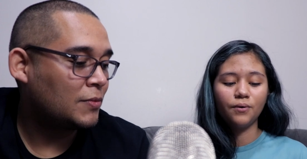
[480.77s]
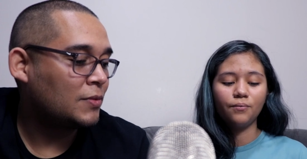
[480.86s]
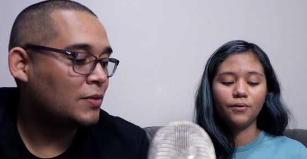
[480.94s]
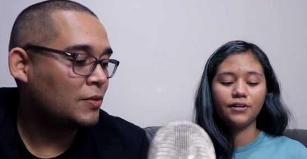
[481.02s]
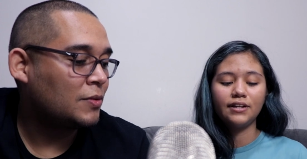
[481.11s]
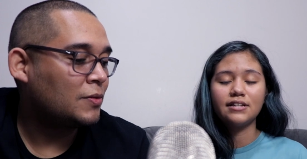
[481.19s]
Speaker 1: One
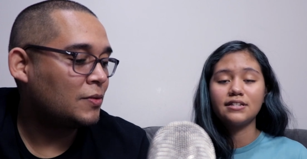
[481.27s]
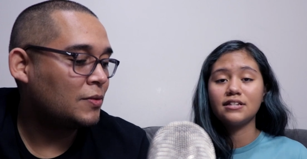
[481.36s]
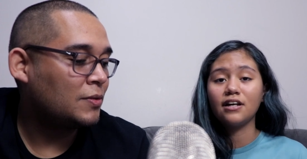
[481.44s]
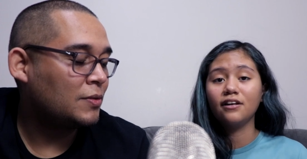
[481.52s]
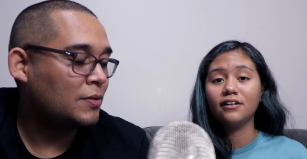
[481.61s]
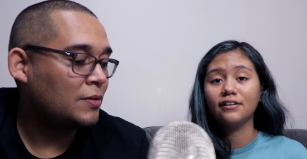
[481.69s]
word that's
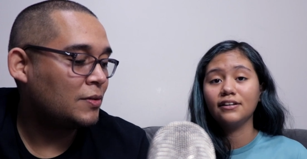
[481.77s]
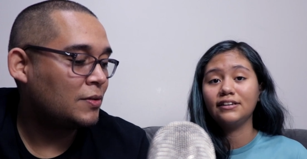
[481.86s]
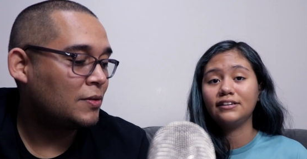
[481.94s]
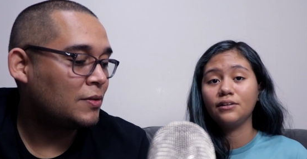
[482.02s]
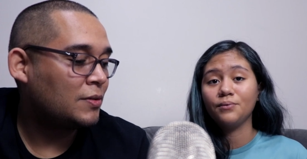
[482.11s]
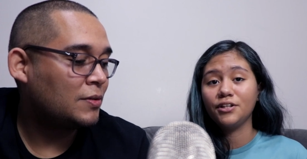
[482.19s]
not on the
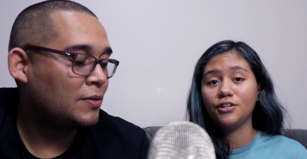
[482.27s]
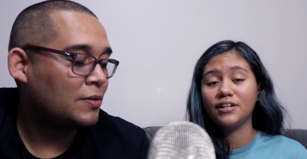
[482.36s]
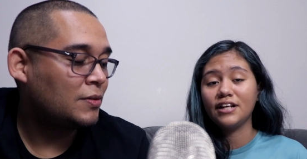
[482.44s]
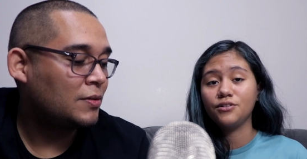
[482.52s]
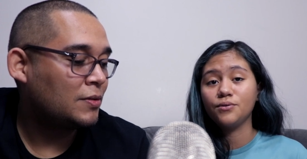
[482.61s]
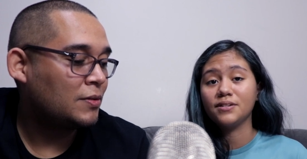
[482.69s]
list that we do
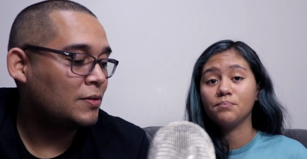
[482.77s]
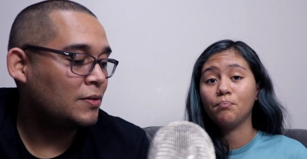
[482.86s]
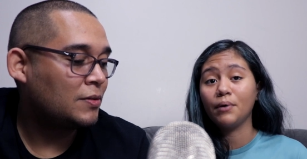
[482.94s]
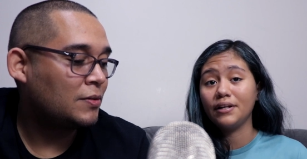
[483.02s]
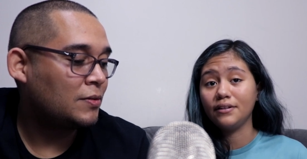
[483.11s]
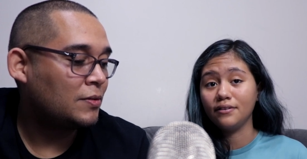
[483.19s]
that, too, is
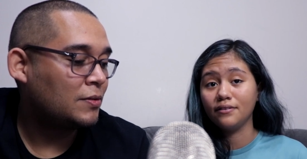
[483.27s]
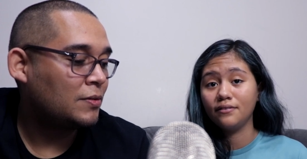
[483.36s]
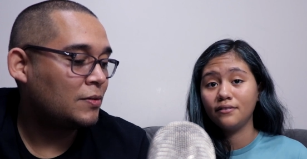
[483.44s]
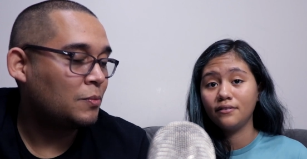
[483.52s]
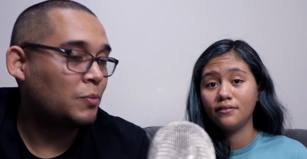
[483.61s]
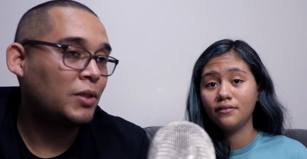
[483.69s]
button.
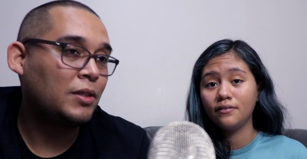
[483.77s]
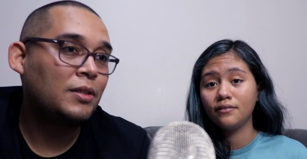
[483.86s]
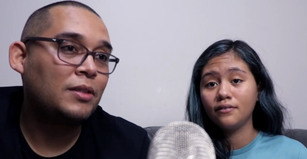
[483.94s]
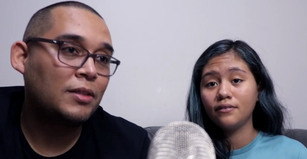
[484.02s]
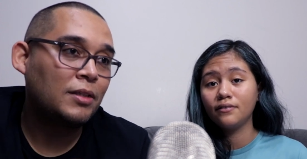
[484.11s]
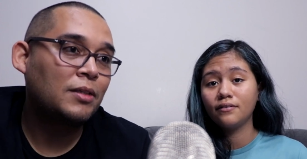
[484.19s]

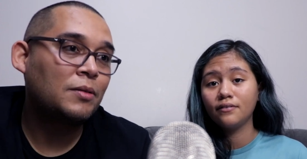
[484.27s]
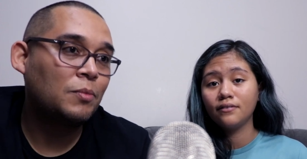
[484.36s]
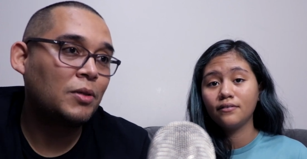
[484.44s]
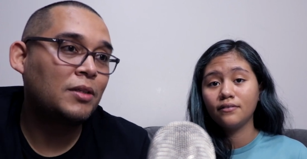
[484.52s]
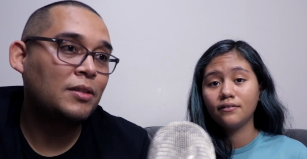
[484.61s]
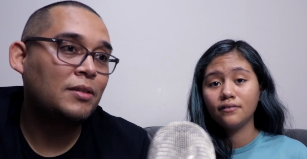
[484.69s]
Speaker 2: Button, yeah,
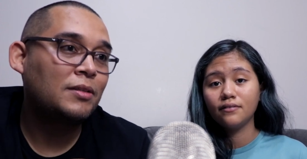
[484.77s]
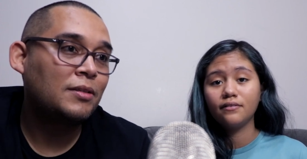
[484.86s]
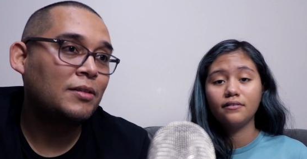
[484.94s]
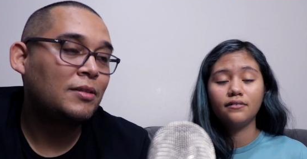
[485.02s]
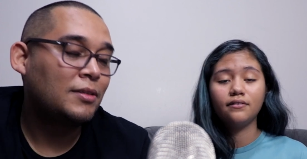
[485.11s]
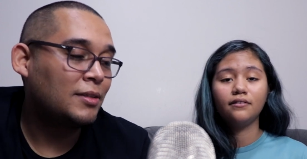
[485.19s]
button.
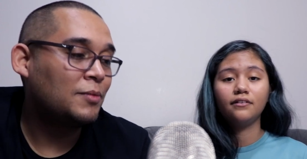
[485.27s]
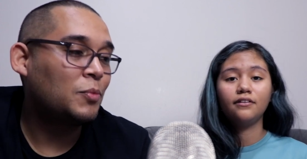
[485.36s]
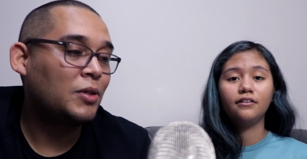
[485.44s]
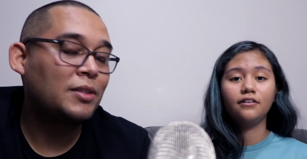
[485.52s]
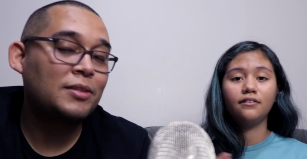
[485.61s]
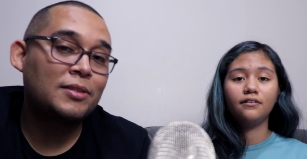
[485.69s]

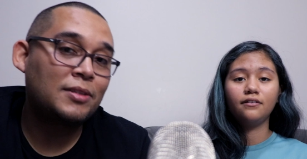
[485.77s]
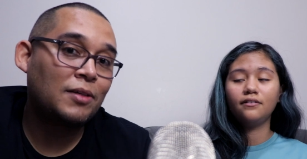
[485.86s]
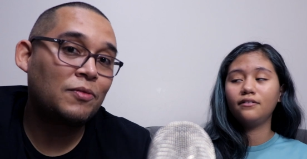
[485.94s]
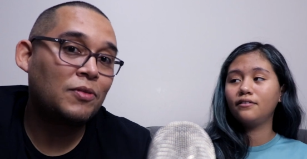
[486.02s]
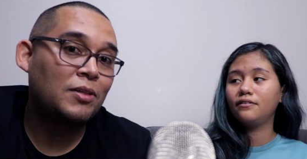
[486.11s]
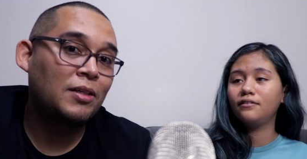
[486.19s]
Button's
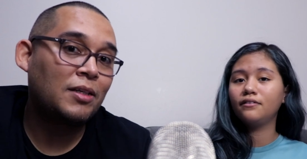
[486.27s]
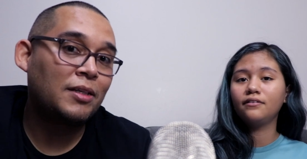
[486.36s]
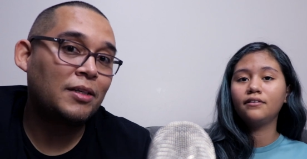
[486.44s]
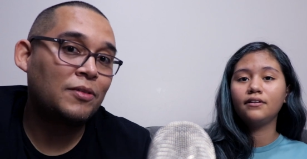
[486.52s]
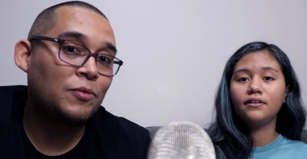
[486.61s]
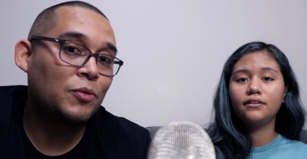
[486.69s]

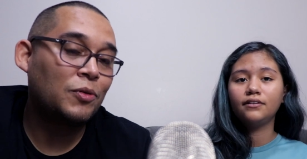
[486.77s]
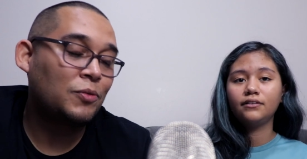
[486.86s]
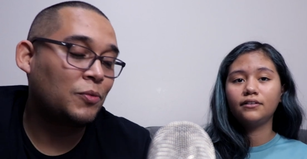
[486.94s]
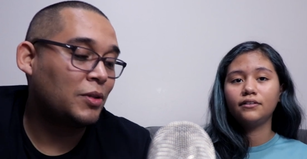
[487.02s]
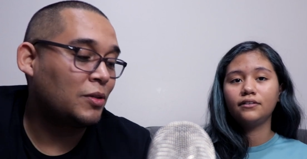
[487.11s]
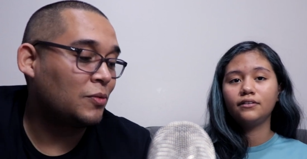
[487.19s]
definitely a word
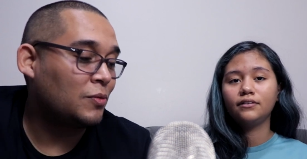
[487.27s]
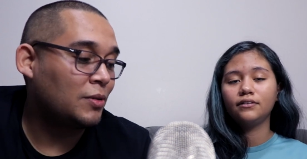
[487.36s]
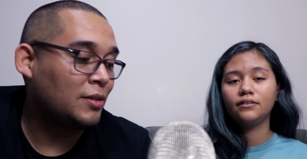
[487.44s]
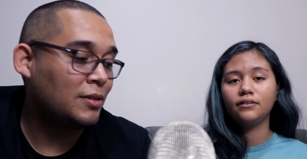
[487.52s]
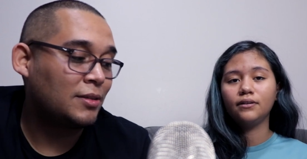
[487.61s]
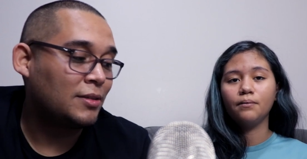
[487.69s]
we don't...
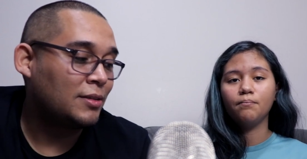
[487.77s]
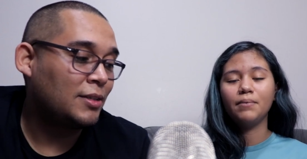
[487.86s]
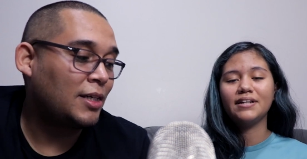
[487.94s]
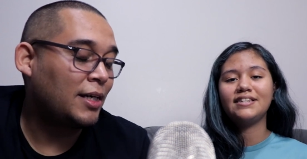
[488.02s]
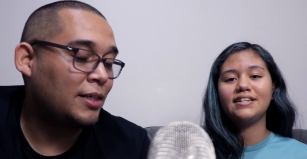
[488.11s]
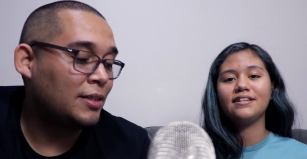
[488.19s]

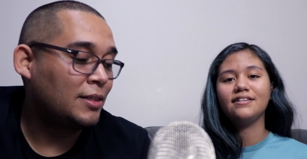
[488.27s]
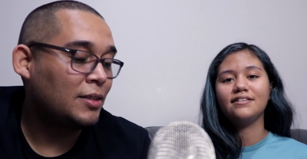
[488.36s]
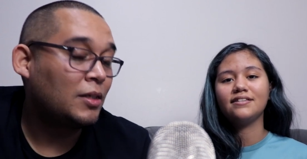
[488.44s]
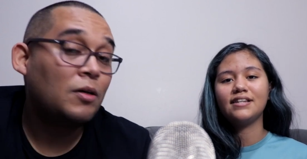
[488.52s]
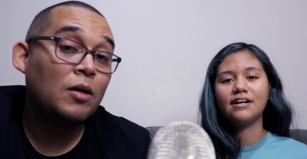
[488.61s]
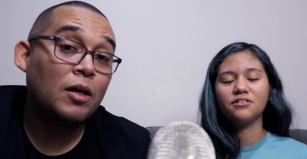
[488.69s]
Speaker 1: button
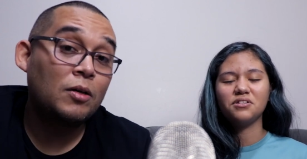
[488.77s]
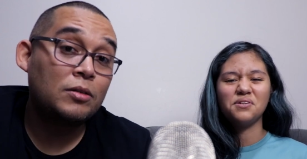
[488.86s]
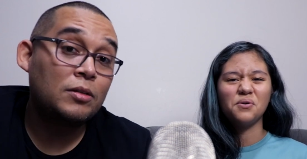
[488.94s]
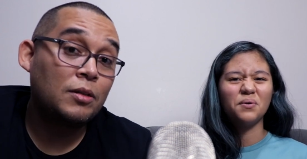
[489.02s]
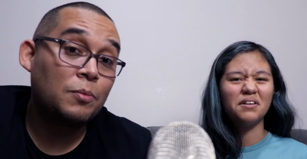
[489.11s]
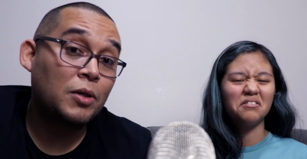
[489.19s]
sounds
Speaker 2: so
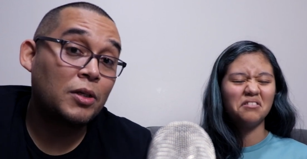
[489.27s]
weird.